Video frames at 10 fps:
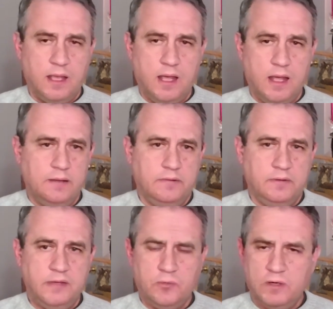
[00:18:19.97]
and
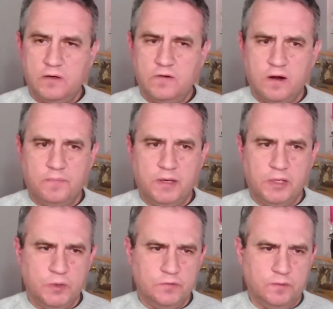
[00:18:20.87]
that would have not have been
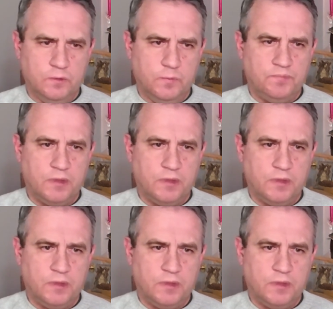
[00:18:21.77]
useful.